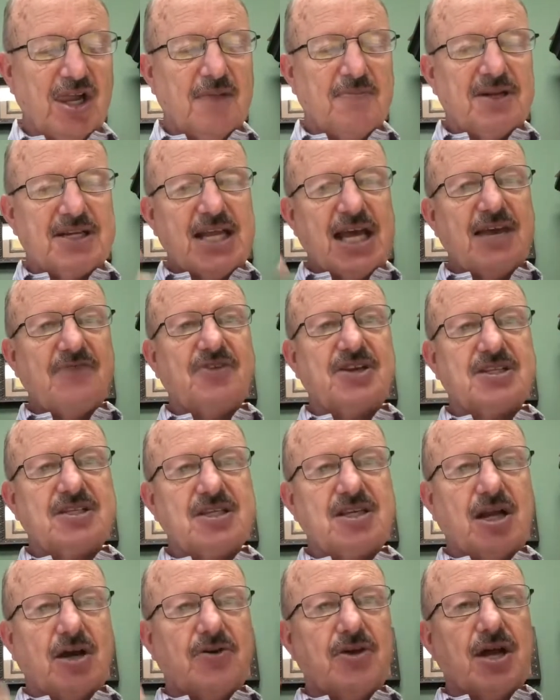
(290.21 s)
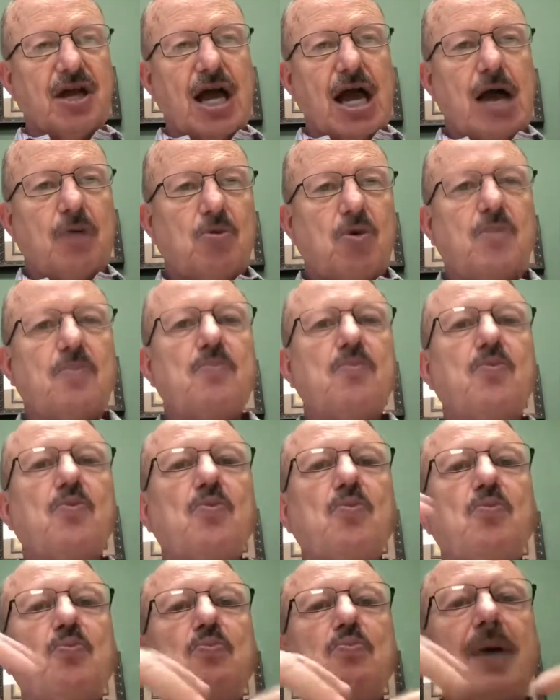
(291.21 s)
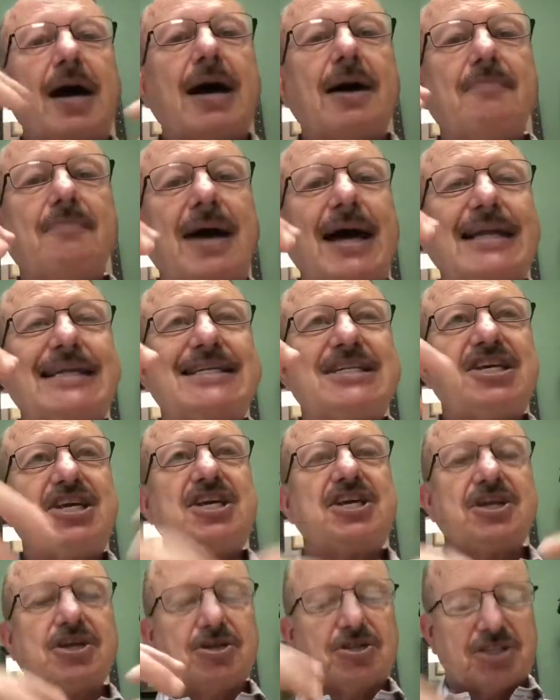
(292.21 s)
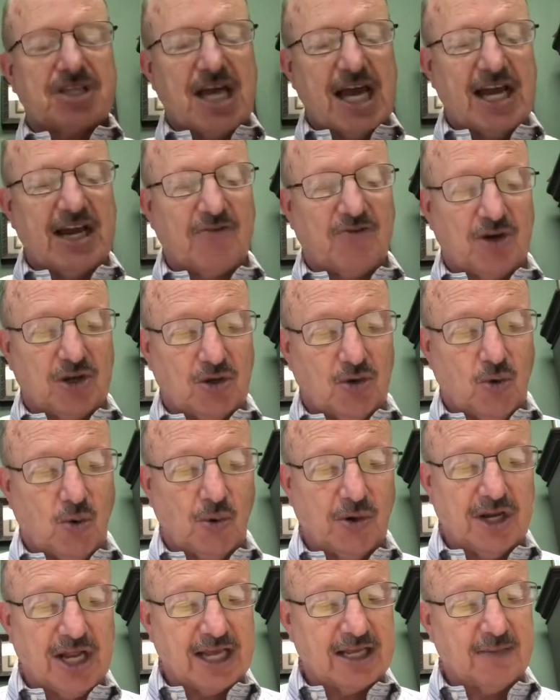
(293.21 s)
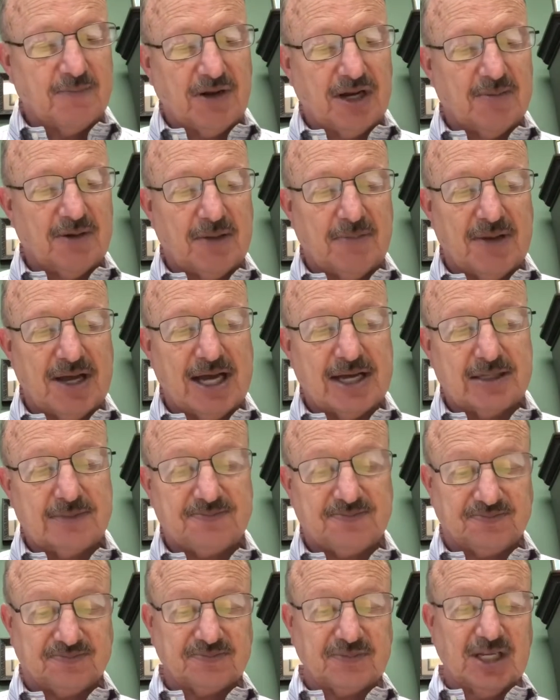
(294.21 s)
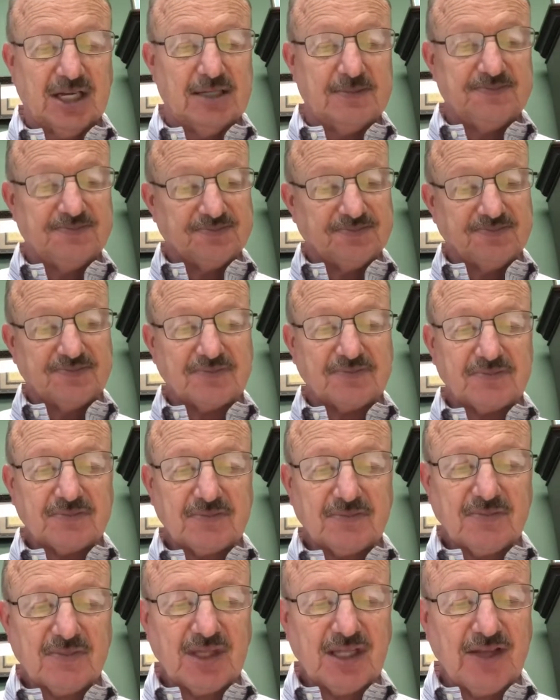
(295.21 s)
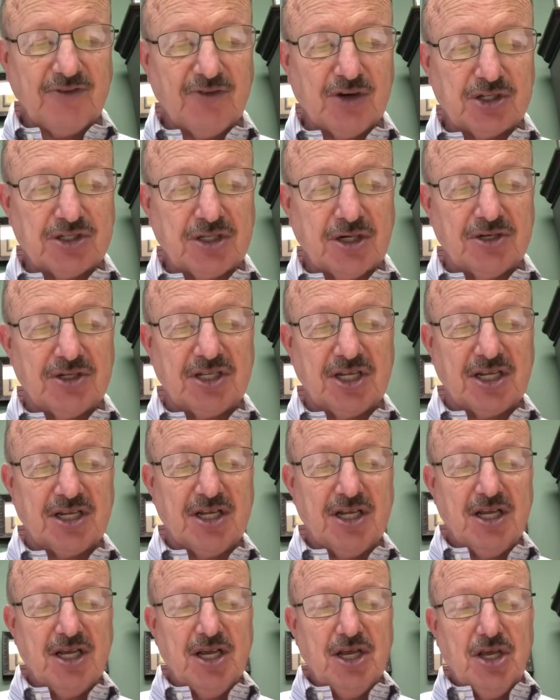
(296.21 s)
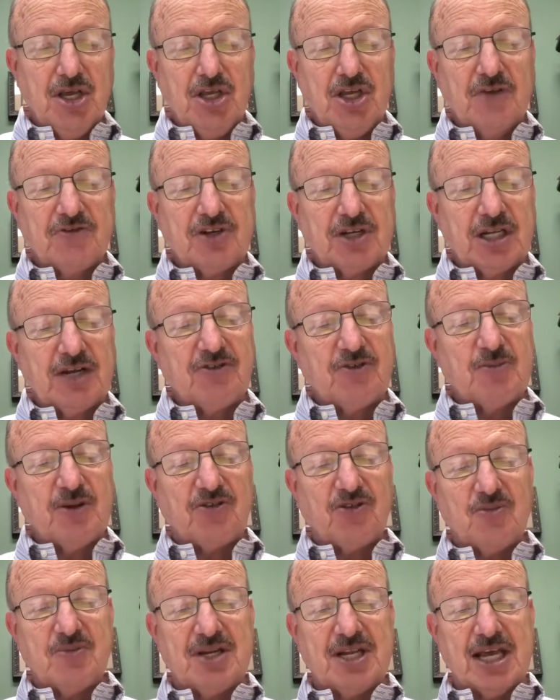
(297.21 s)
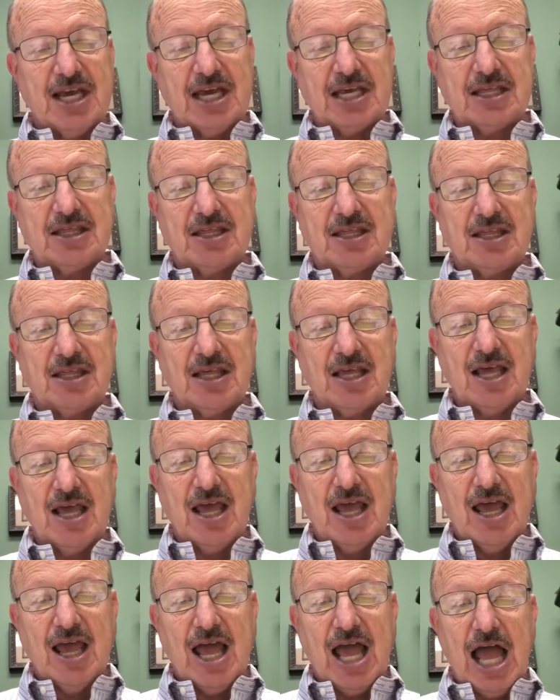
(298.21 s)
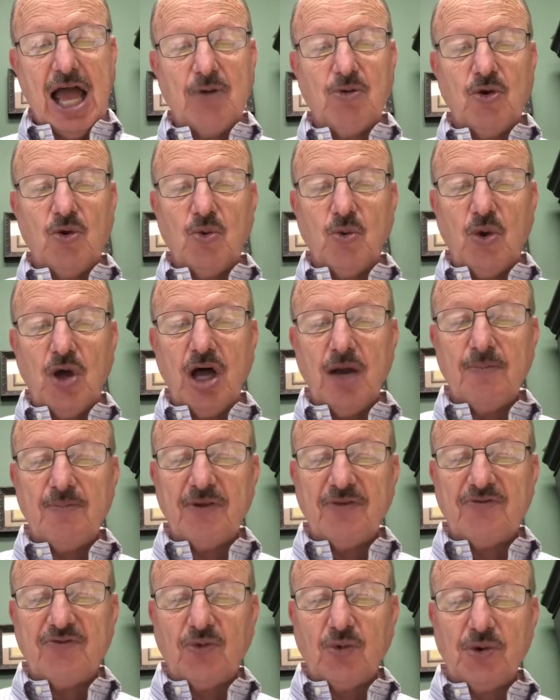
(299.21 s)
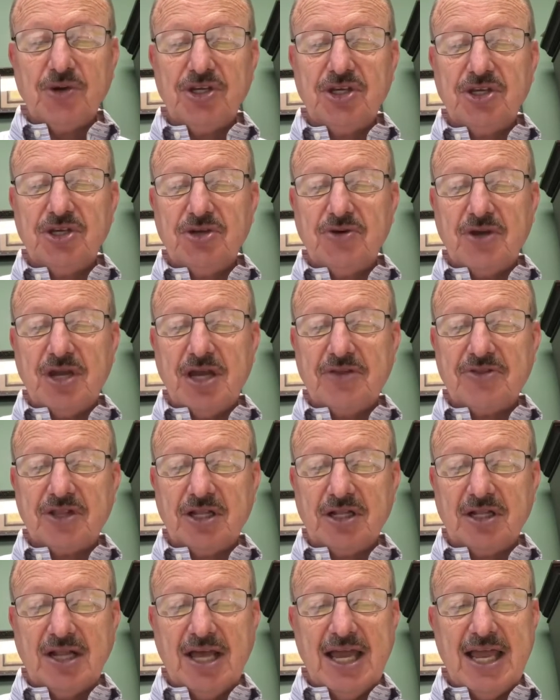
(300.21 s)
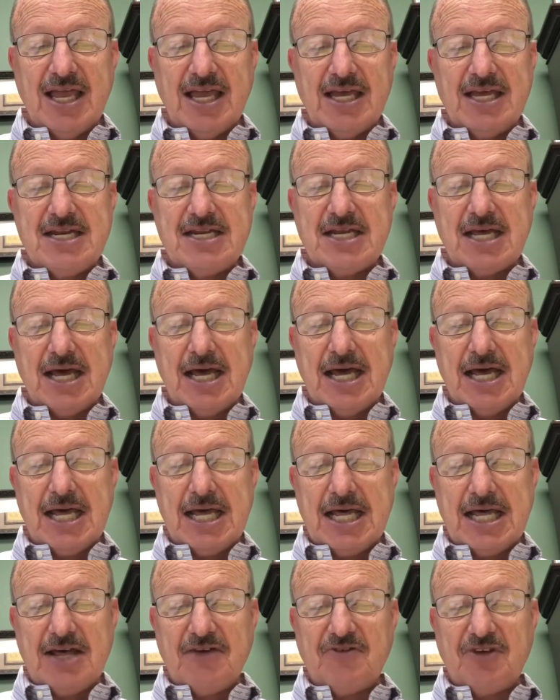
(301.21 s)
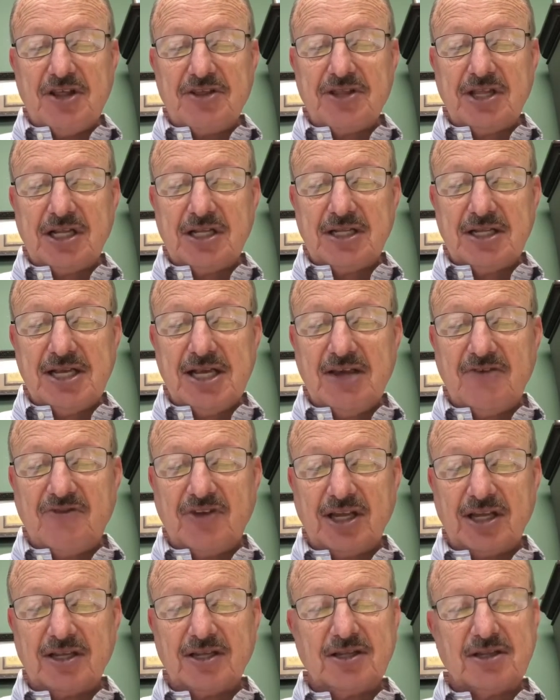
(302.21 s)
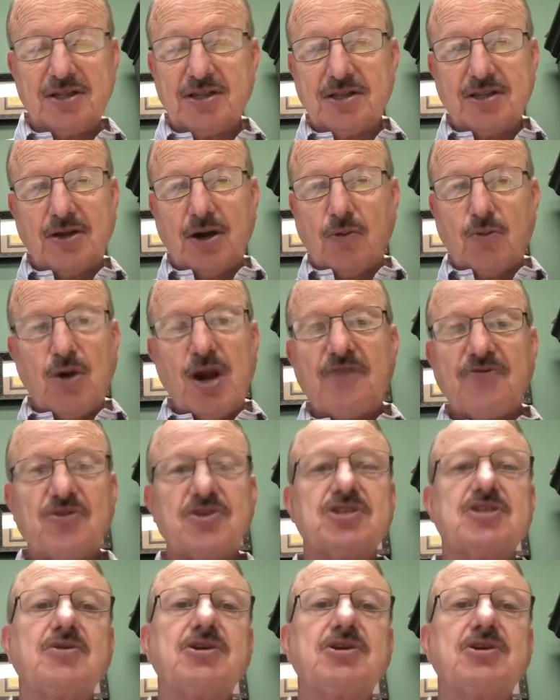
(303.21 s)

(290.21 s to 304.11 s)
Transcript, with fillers: But David is, you know, I want my, my tears kind of recorded. I can put them in a bottle. Um, verse 13, you've delivered me from death I will walk before you in the land of the living. A reference to